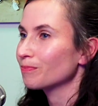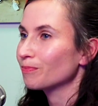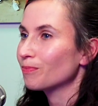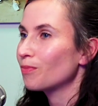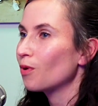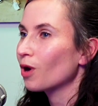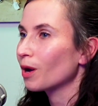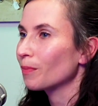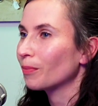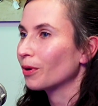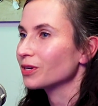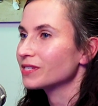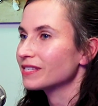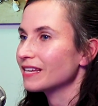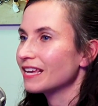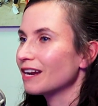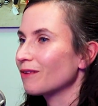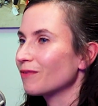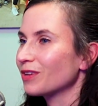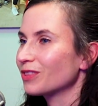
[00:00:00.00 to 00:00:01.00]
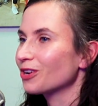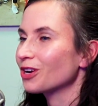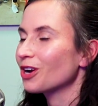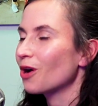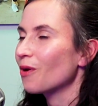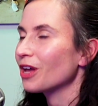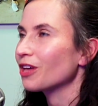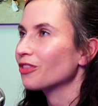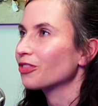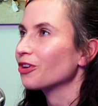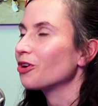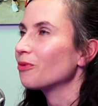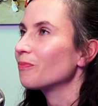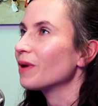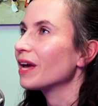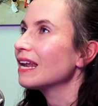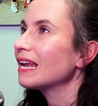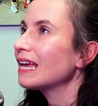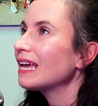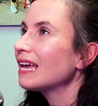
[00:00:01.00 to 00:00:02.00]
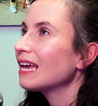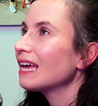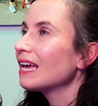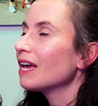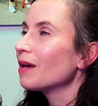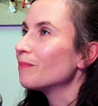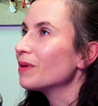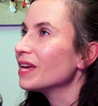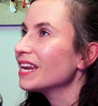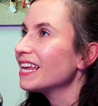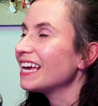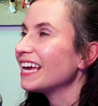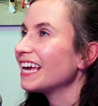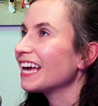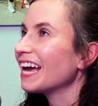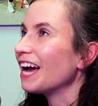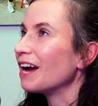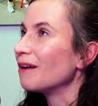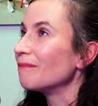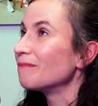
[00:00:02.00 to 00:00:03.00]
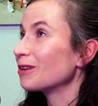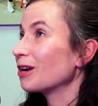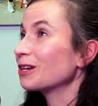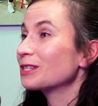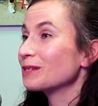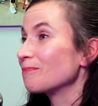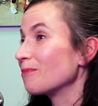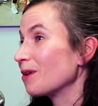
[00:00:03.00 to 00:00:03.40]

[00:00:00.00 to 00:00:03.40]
poor person, what they're going through. But pity, Dr.